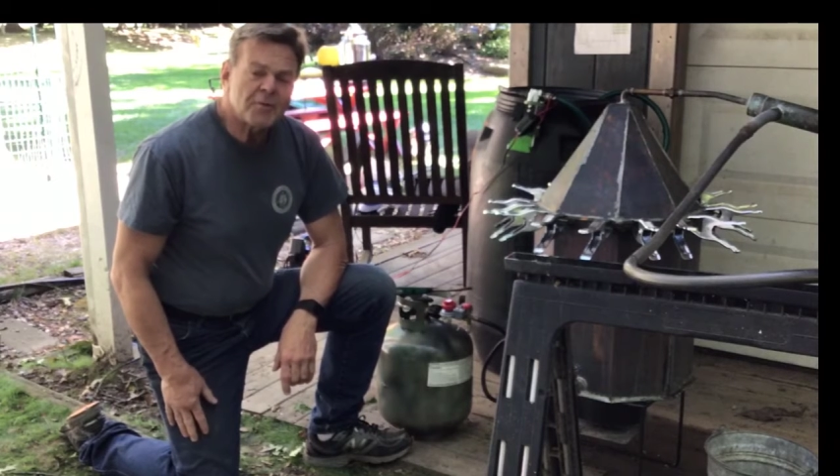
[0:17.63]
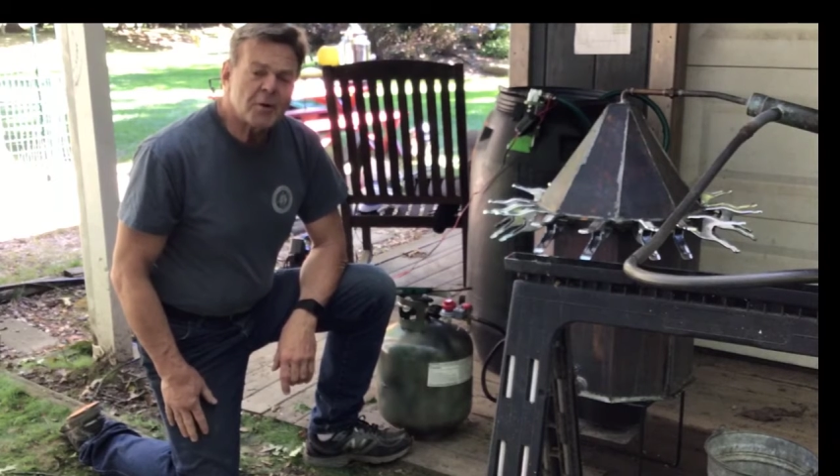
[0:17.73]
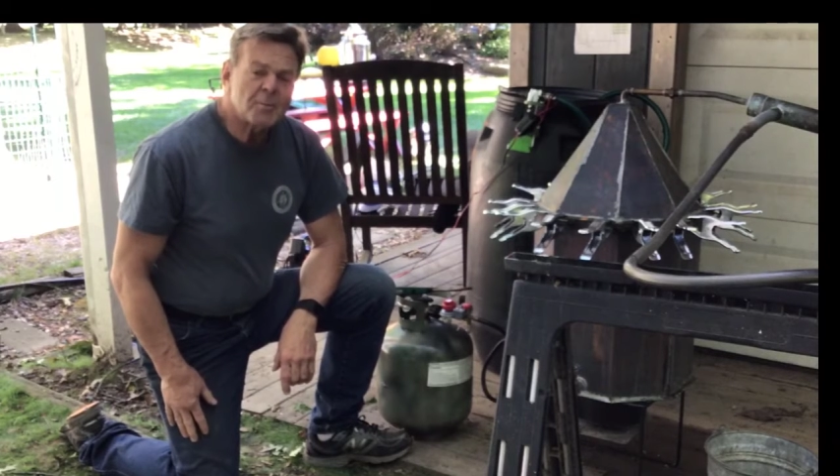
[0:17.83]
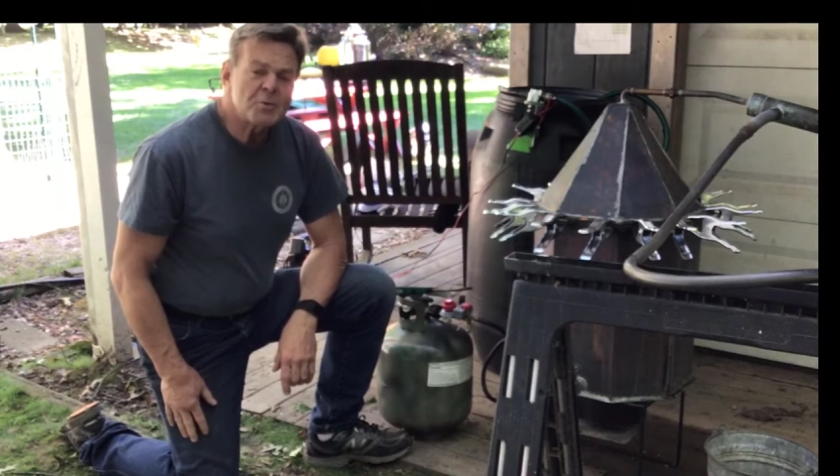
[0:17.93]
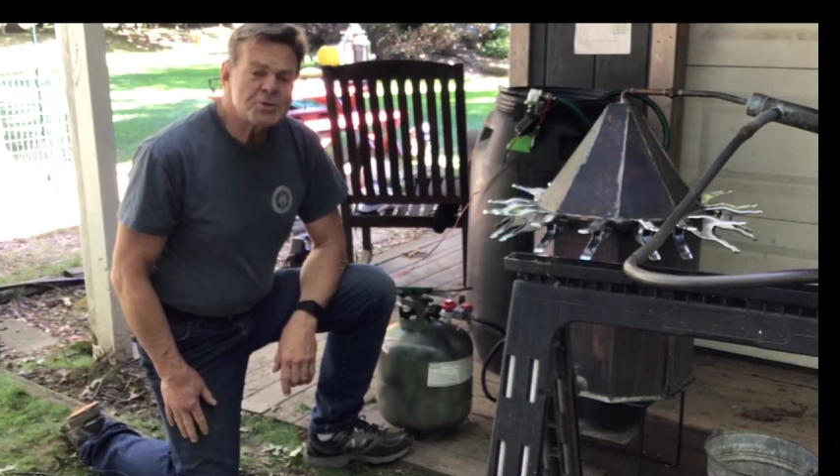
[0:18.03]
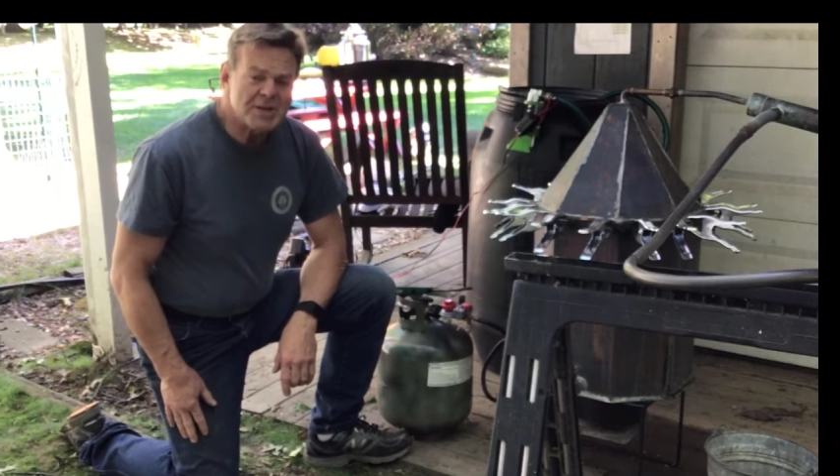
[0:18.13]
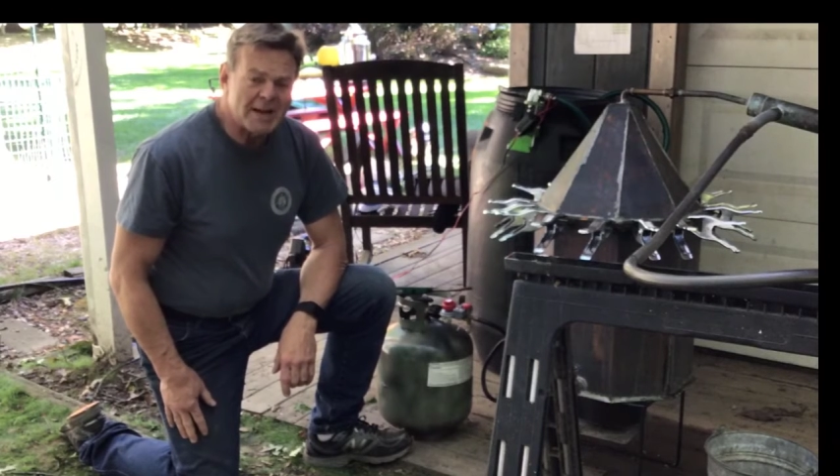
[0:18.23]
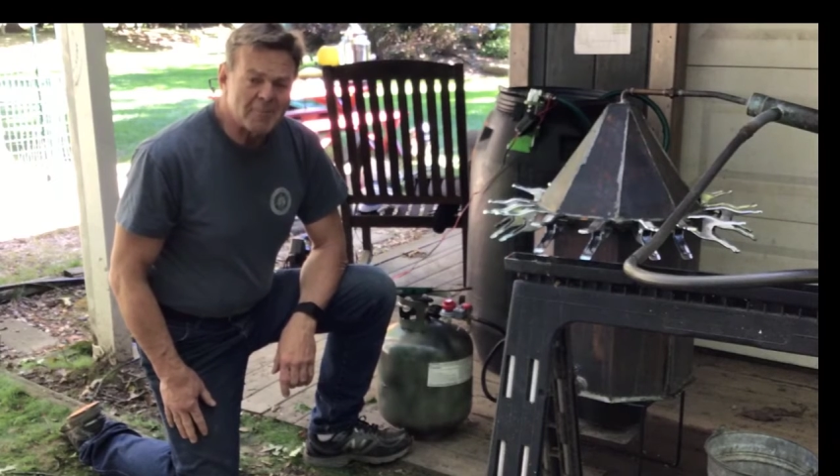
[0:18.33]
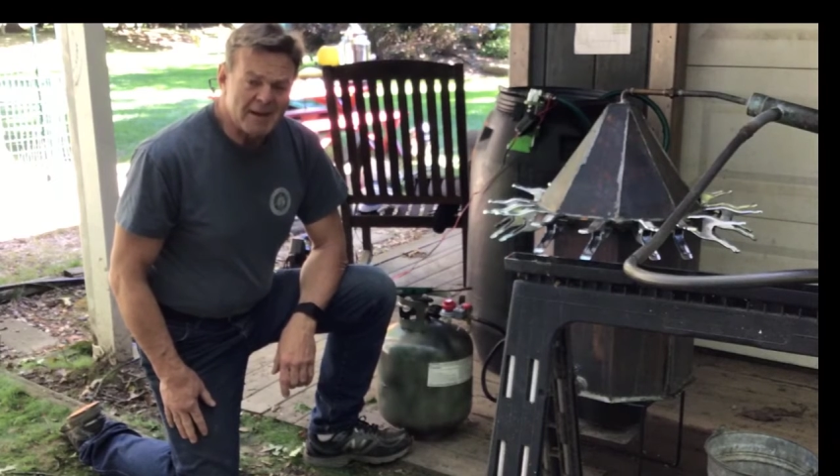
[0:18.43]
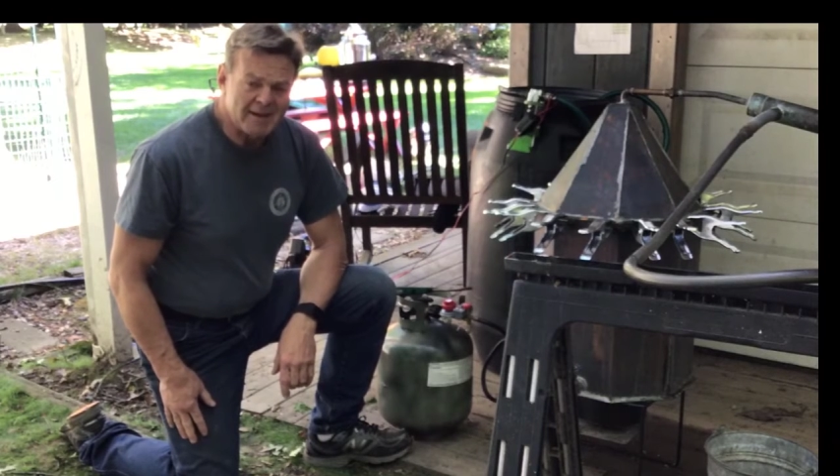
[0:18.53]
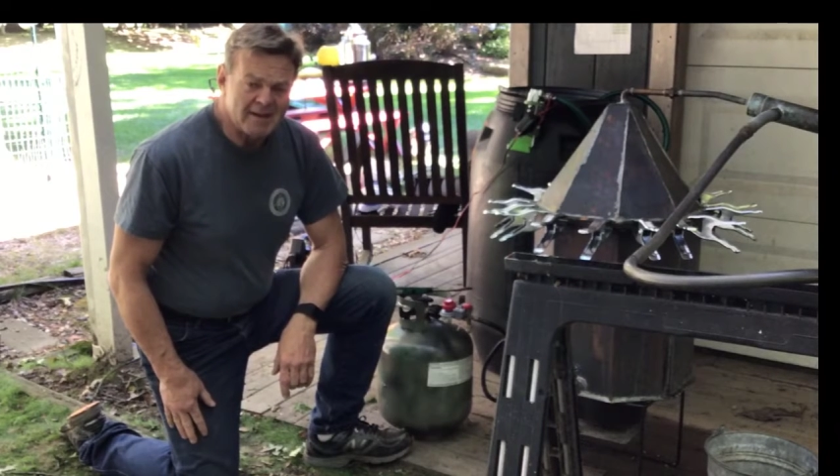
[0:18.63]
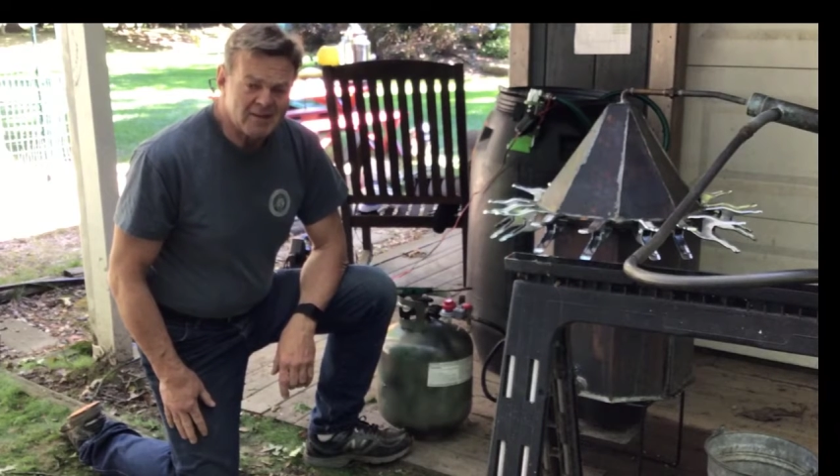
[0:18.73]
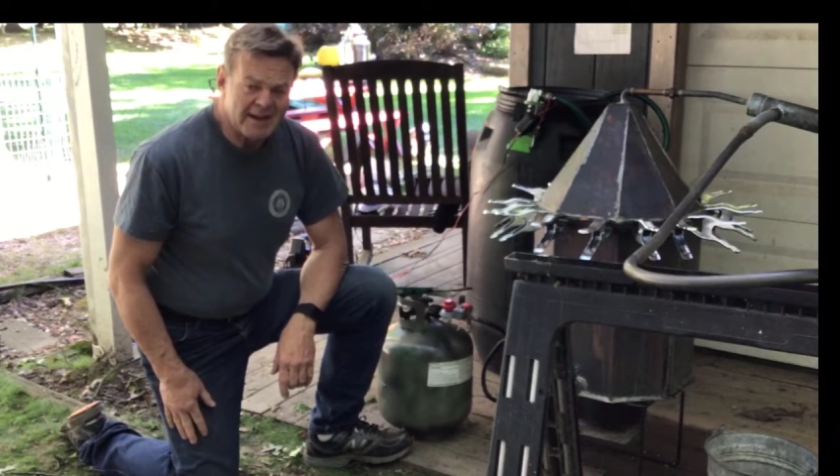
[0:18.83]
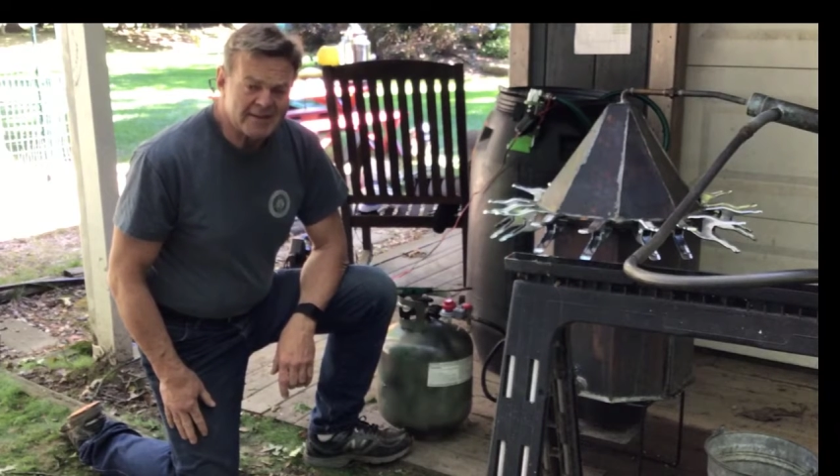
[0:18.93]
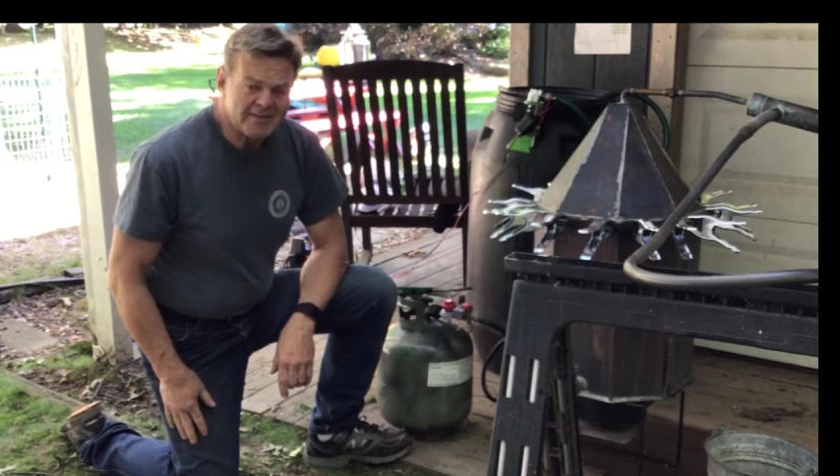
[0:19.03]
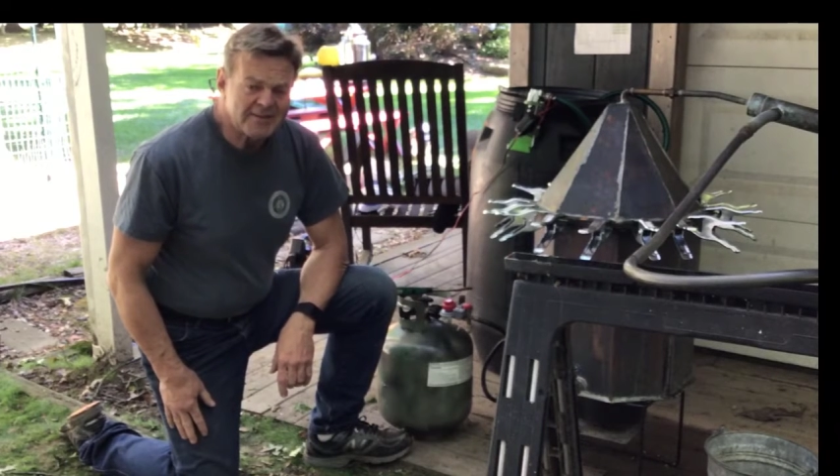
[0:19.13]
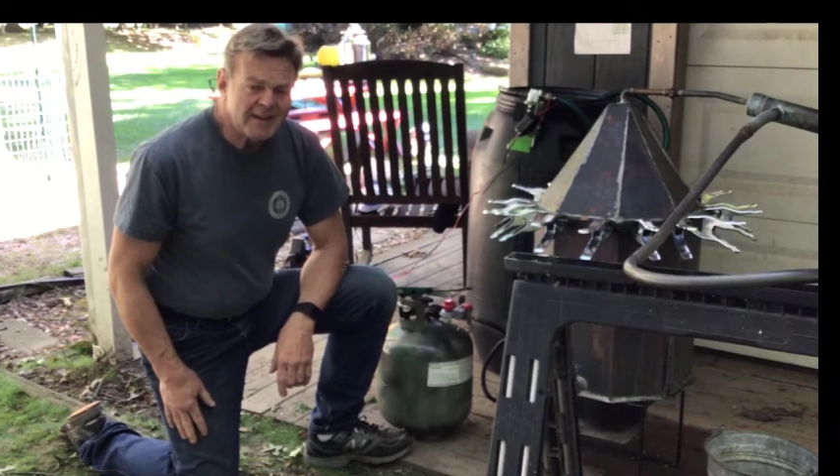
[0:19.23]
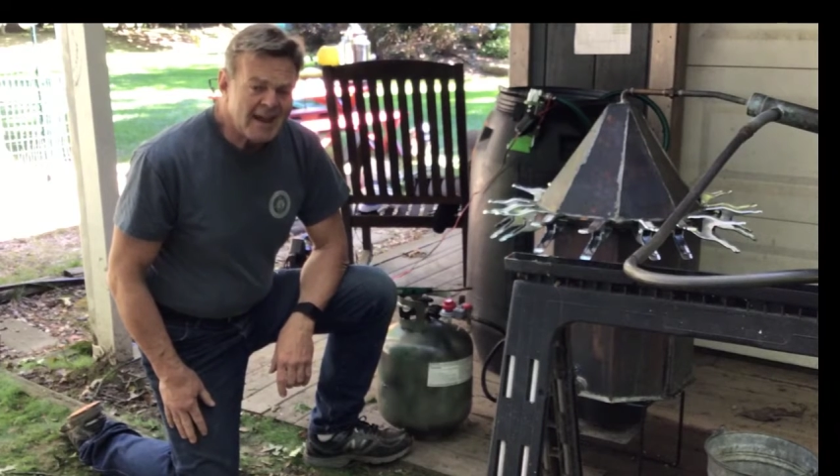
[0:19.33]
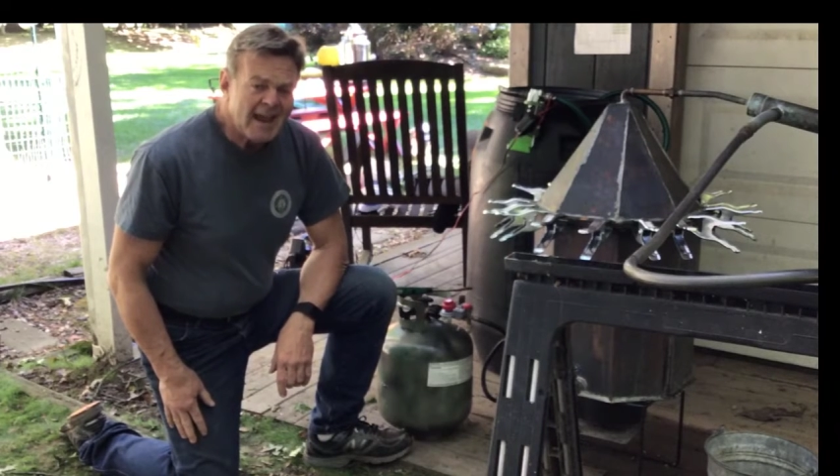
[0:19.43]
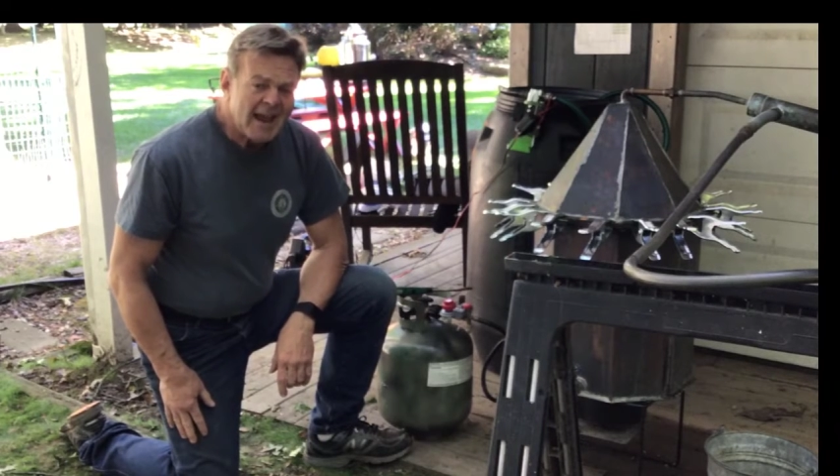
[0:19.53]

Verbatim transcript: of our moonshine making classes,